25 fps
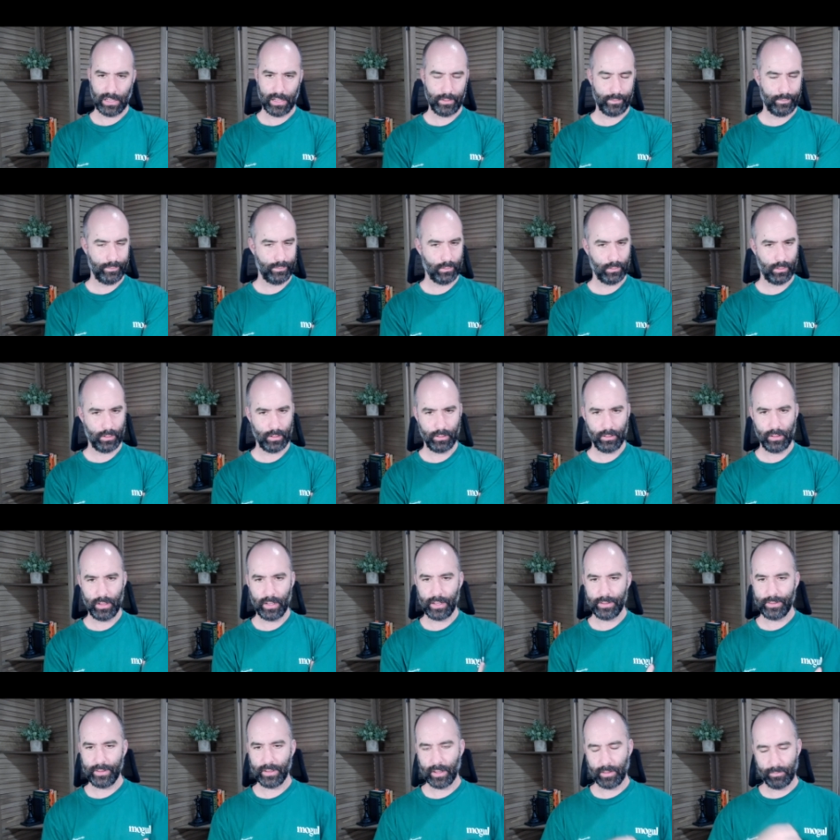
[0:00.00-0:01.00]
F4. Okay,
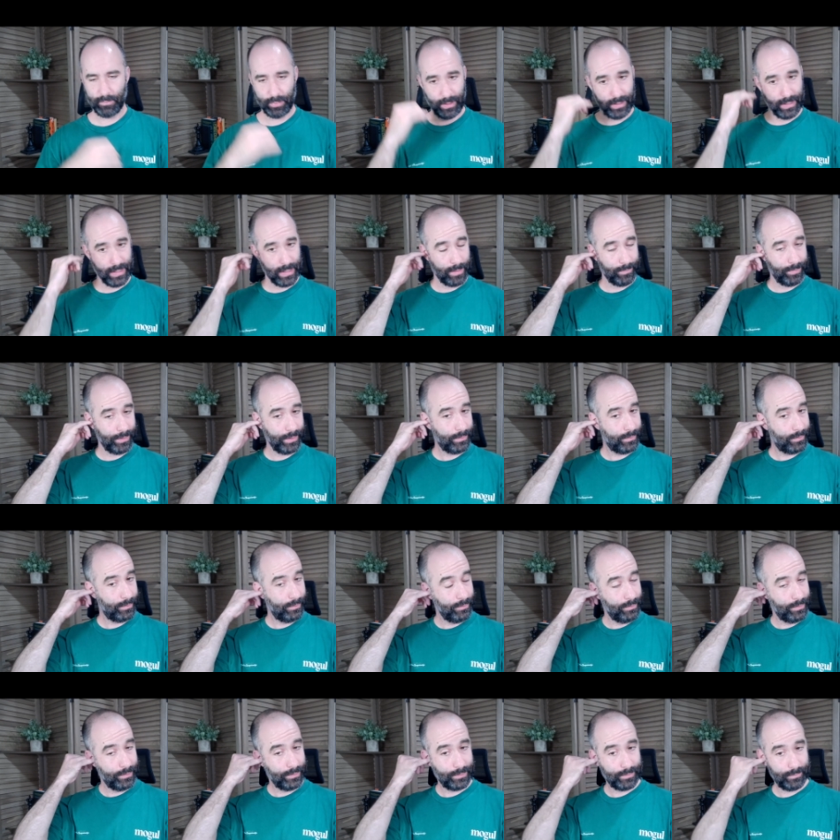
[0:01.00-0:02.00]
I think I'm pretty happy to
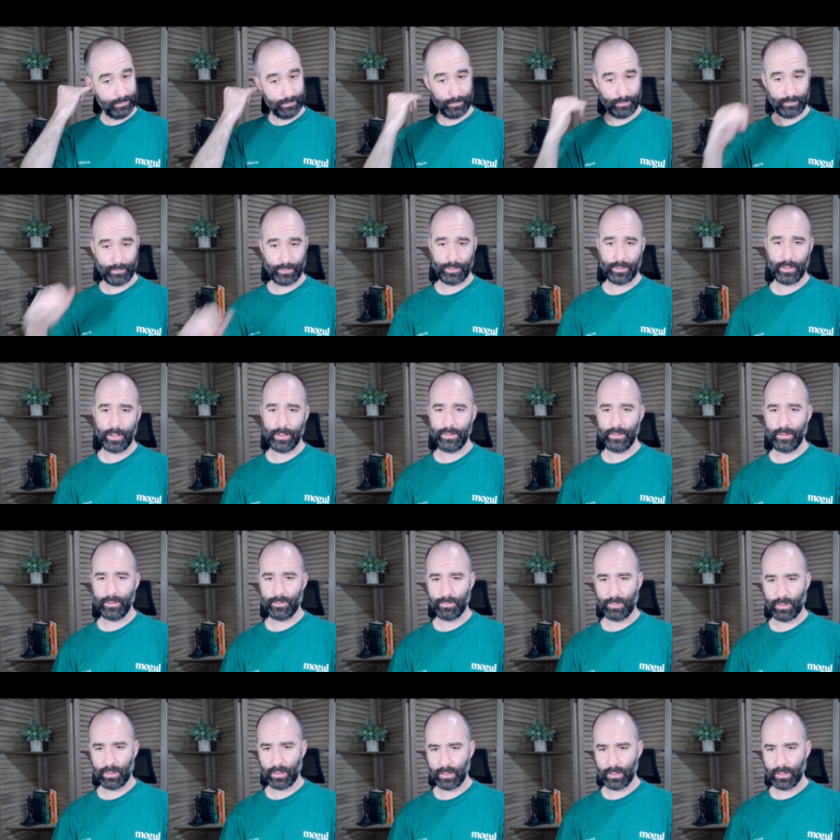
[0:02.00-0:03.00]
just trade this
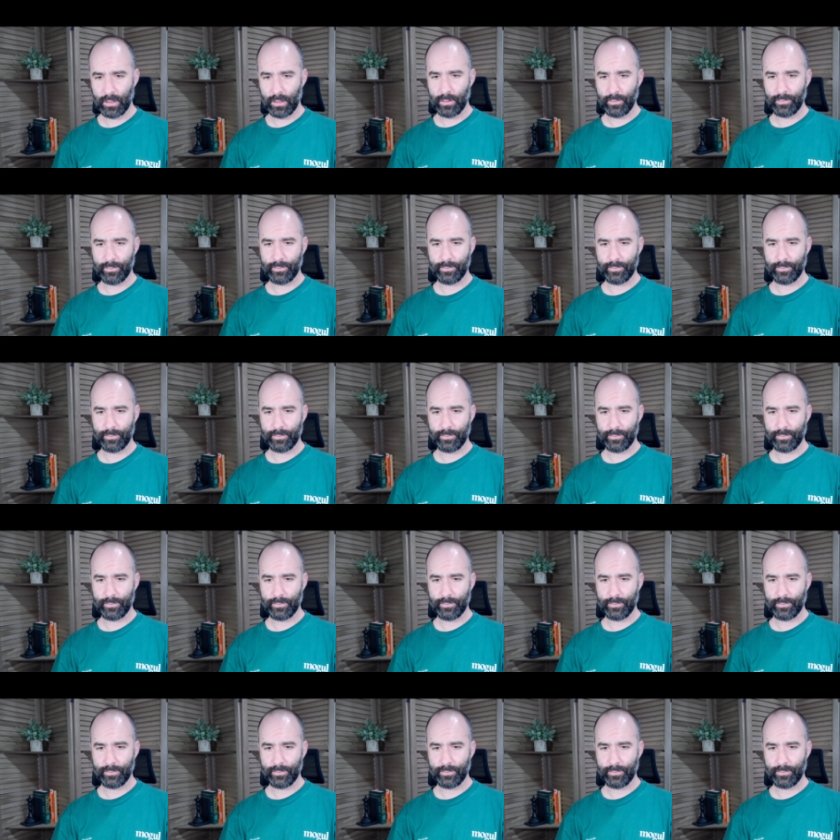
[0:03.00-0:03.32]
pawn off.